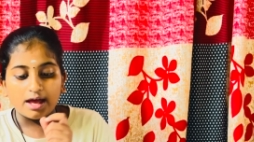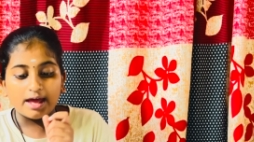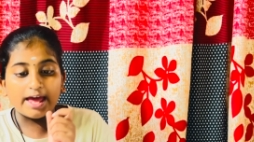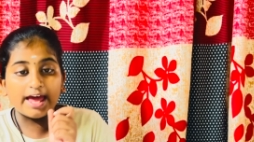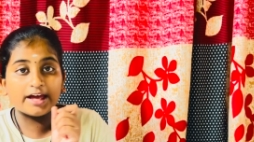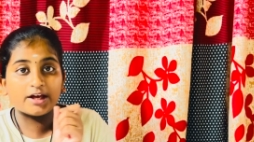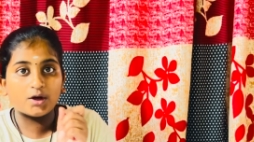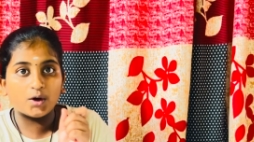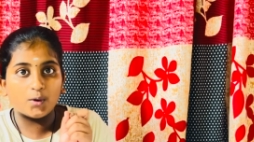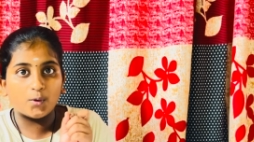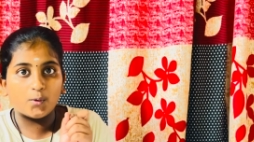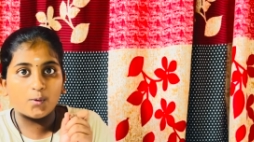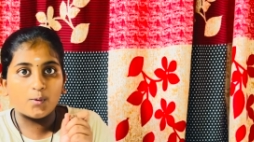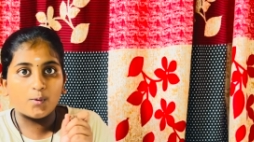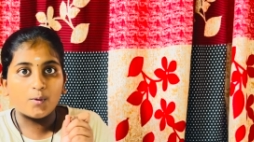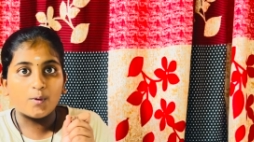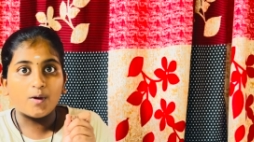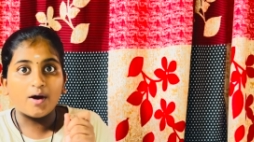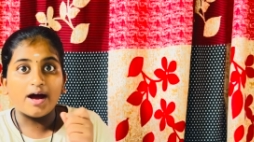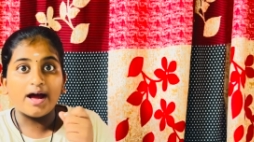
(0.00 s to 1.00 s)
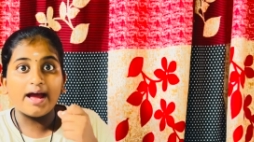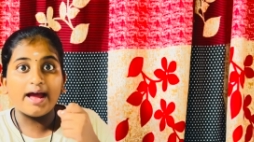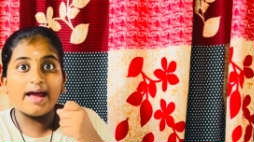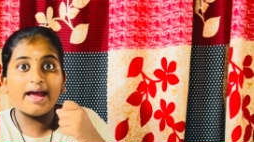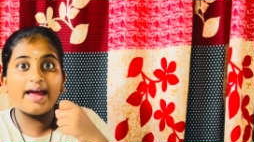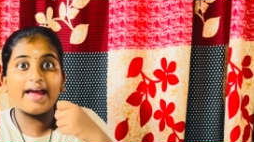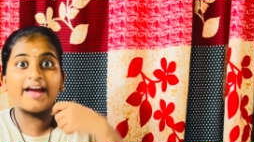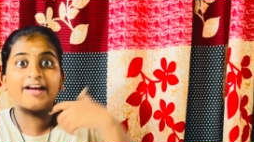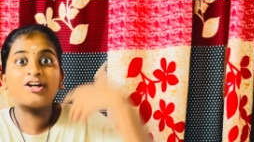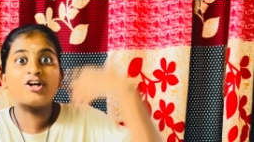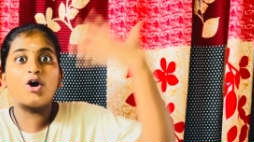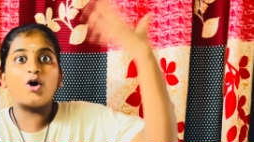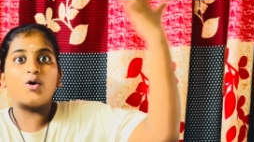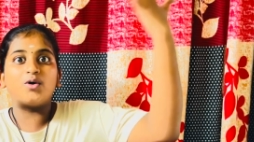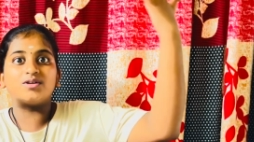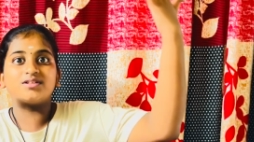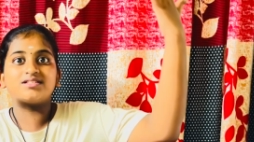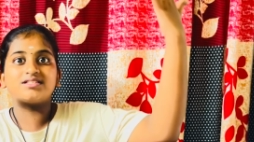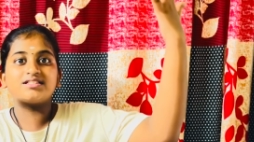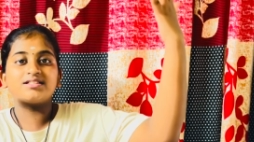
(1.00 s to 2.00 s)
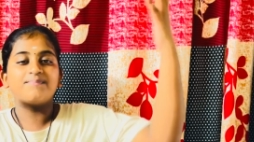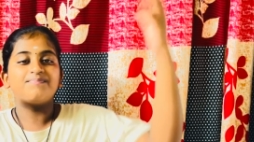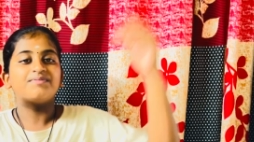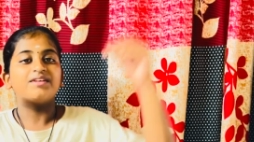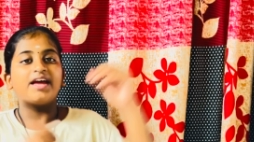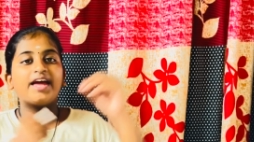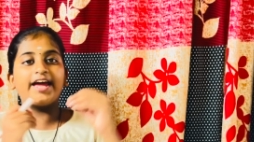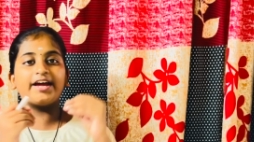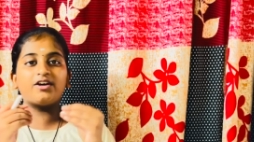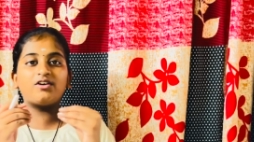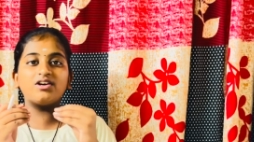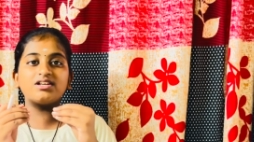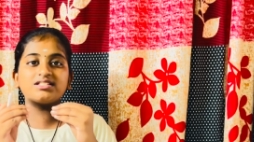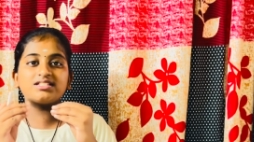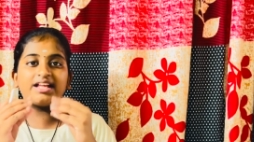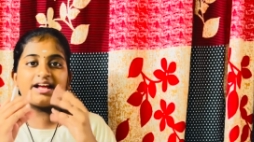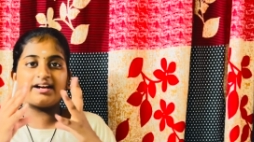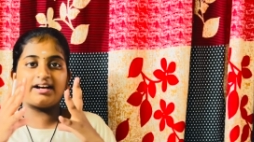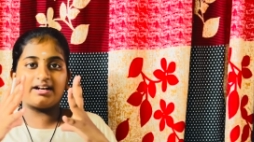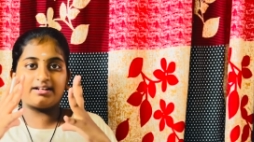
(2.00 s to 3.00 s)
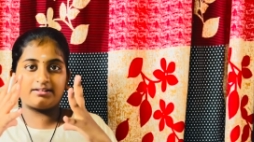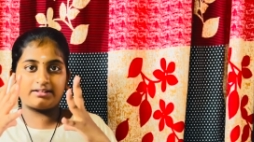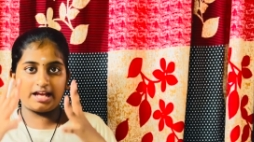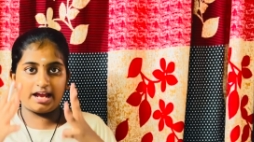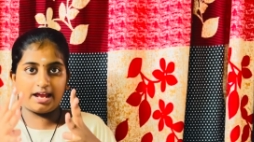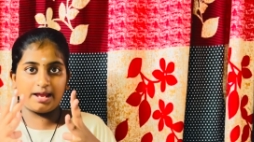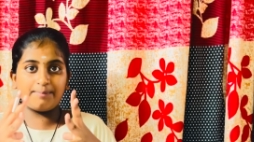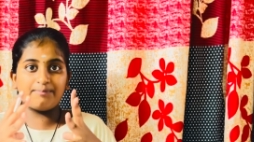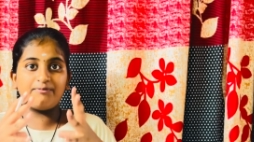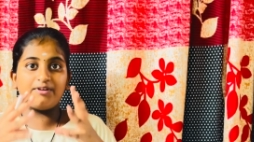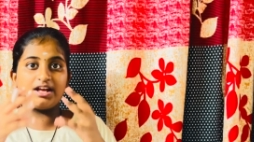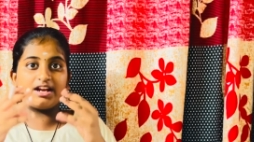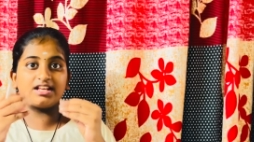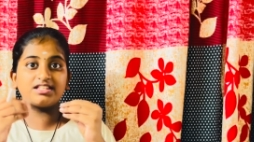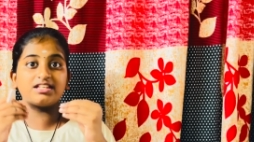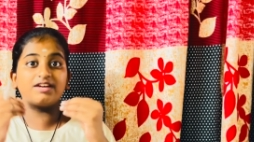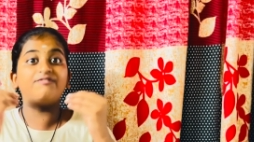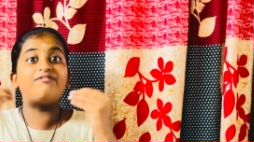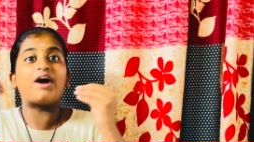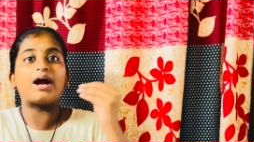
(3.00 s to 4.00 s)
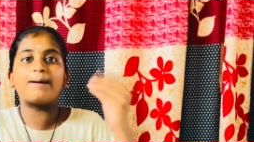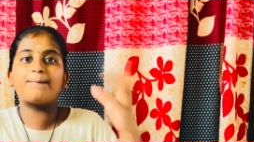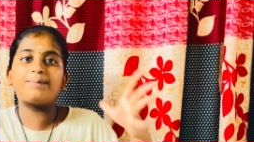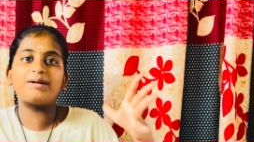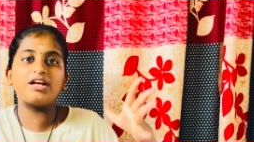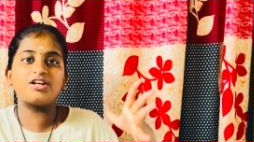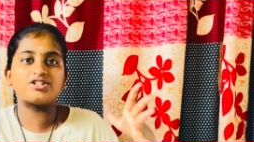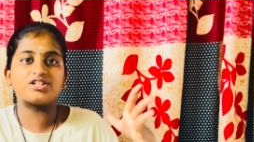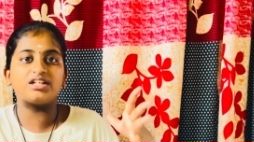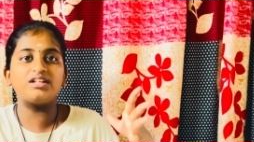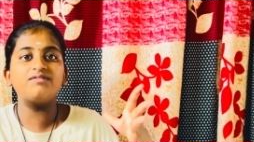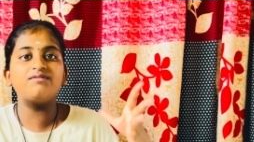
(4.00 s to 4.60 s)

Echo, Echoes. Echo is like a type, whereas a vibration,